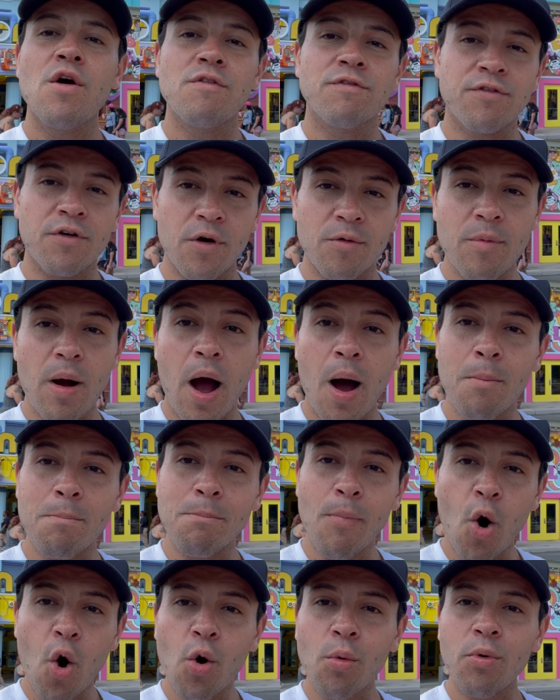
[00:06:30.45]
for a
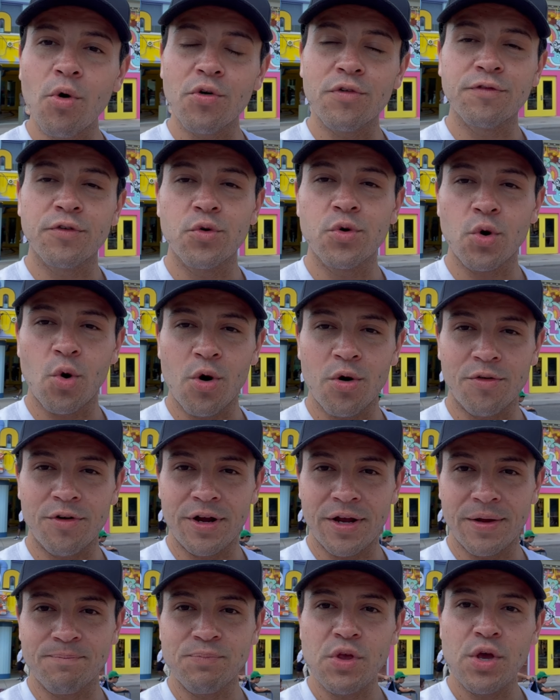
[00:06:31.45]
mobile food
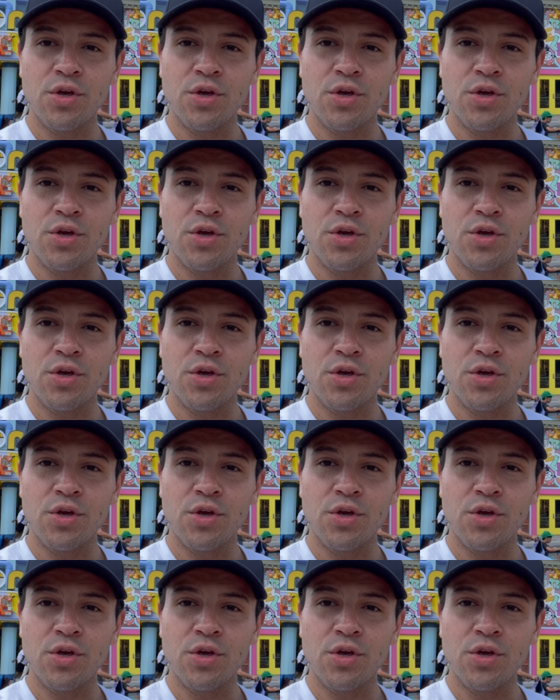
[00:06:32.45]
ordering,